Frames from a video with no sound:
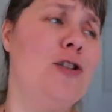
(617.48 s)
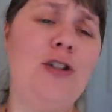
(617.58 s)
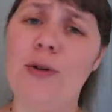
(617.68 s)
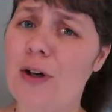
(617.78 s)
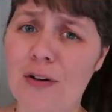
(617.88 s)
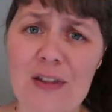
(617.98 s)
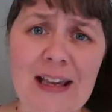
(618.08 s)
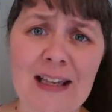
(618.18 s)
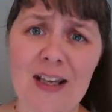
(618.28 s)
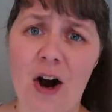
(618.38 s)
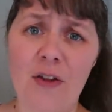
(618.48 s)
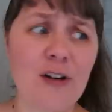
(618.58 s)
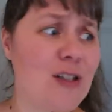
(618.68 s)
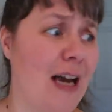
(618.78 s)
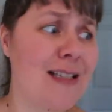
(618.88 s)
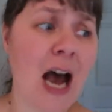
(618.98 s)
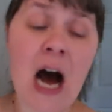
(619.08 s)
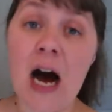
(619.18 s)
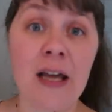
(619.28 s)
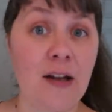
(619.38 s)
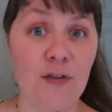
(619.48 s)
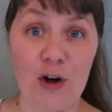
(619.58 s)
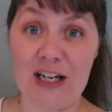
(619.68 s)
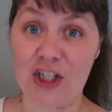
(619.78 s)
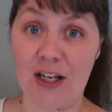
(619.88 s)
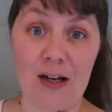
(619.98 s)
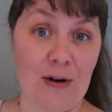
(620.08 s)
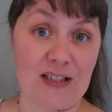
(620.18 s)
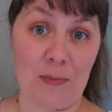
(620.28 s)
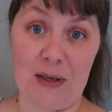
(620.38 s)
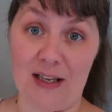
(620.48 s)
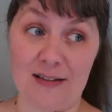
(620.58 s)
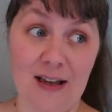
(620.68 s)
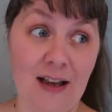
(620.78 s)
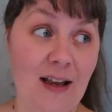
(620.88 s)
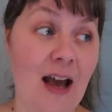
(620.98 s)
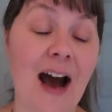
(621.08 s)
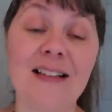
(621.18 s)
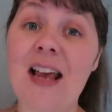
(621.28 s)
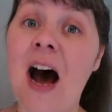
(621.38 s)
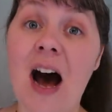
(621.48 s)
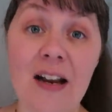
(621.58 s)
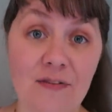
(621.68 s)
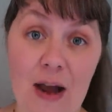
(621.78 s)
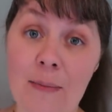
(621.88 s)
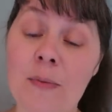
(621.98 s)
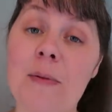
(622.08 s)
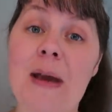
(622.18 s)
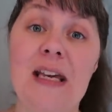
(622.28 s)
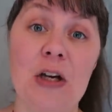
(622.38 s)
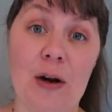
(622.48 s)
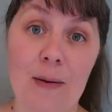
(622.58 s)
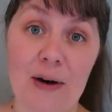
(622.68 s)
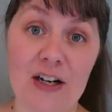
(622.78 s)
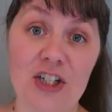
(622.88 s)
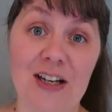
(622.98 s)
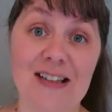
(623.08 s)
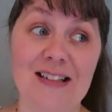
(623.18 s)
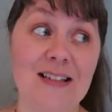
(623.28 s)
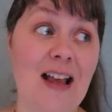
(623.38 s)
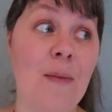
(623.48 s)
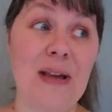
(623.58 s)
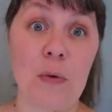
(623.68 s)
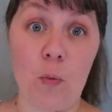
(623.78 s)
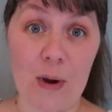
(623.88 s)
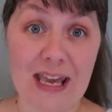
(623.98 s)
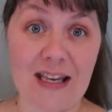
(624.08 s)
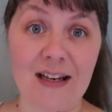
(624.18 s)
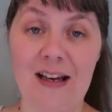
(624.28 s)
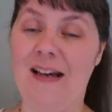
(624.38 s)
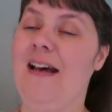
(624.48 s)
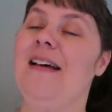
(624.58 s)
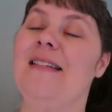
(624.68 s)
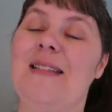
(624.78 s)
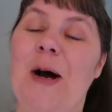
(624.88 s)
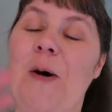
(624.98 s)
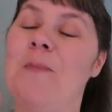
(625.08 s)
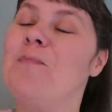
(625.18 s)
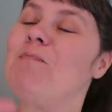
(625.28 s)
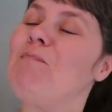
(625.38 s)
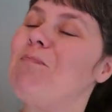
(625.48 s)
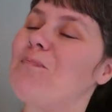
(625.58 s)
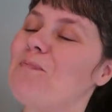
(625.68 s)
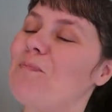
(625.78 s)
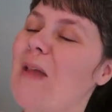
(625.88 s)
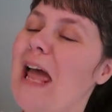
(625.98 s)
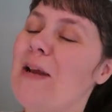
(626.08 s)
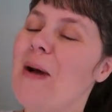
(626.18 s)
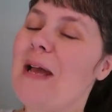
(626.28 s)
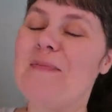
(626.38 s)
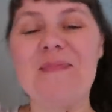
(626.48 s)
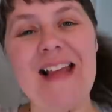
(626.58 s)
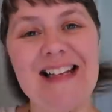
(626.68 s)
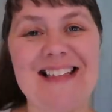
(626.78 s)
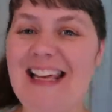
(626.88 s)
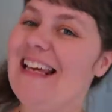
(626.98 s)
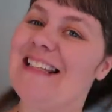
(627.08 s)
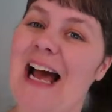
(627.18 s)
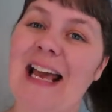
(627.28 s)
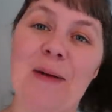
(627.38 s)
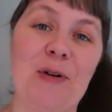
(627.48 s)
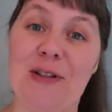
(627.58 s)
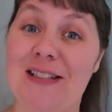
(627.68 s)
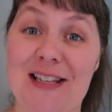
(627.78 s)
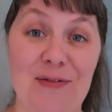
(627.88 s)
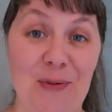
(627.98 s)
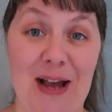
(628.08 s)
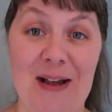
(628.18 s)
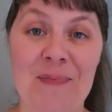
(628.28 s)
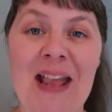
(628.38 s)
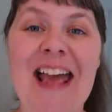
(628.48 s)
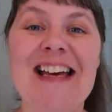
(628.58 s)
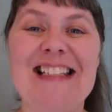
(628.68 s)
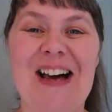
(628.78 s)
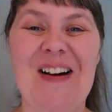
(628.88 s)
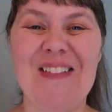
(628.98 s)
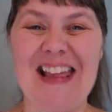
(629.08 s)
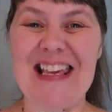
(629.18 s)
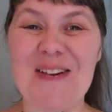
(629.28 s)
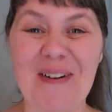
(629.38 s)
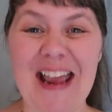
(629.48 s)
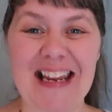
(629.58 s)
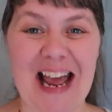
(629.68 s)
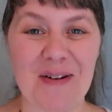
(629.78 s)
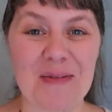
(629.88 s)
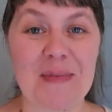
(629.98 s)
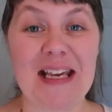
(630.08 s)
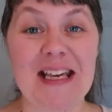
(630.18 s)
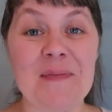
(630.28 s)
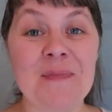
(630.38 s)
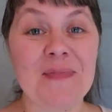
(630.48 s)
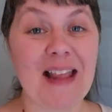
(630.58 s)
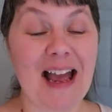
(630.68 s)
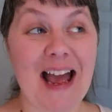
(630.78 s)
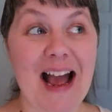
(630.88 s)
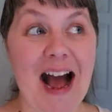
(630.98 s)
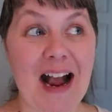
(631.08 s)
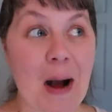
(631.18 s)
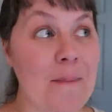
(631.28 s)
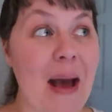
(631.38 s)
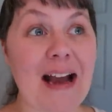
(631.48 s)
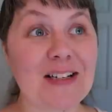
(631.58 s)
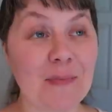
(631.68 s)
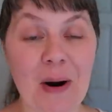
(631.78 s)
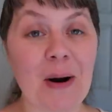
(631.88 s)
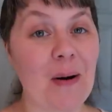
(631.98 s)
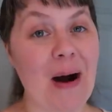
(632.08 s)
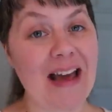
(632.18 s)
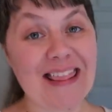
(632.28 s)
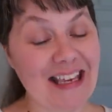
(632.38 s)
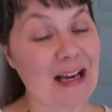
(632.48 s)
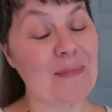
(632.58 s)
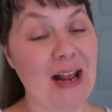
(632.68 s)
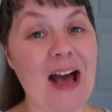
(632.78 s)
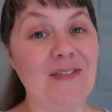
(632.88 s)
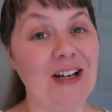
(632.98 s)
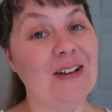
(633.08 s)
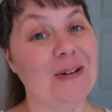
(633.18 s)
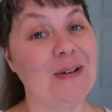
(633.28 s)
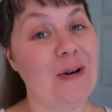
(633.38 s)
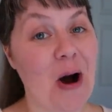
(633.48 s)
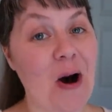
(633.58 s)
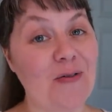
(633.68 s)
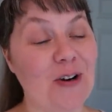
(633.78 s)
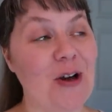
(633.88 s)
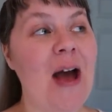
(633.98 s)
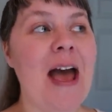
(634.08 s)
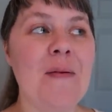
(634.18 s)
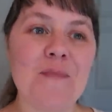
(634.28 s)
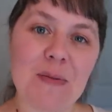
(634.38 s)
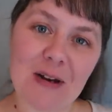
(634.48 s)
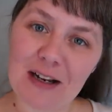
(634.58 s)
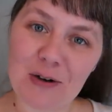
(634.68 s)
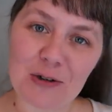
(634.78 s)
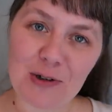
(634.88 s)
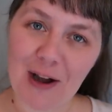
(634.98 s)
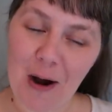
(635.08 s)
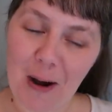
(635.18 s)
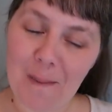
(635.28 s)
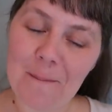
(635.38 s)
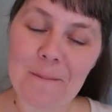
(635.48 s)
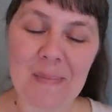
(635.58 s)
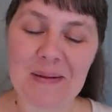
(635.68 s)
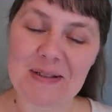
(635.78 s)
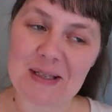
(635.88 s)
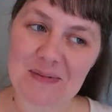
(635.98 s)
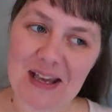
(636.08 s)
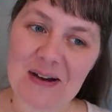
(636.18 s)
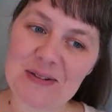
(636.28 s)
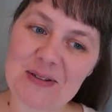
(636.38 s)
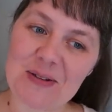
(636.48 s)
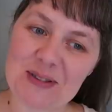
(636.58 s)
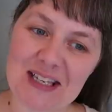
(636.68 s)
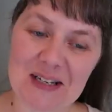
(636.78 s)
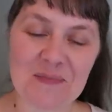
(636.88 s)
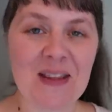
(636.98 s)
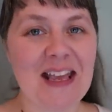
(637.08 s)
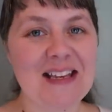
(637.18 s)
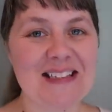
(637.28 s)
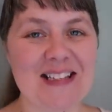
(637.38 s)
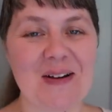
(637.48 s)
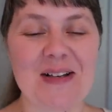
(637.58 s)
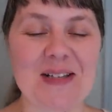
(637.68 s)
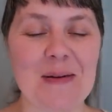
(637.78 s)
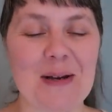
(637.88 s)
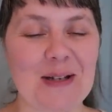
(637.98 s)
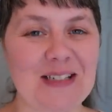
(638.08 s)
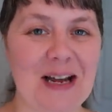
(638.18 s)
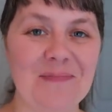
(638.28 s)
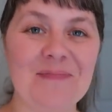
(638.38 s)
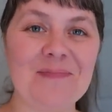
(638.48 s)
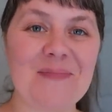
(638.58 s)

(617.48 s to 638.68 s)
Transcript: Do your thing, y'all. There's a ton of great chicken recipes. A ton of them. I'm gonna be making cranberry chicken this coming week. So anyway, that's it. I gotta put this stuff away. So thank you for hanging out with me. Come back tomorrow. I think I'm gonna have another little haul for you. Maybe not a grocery haul, maybe something else, you'll see. So it's gonna be a good time.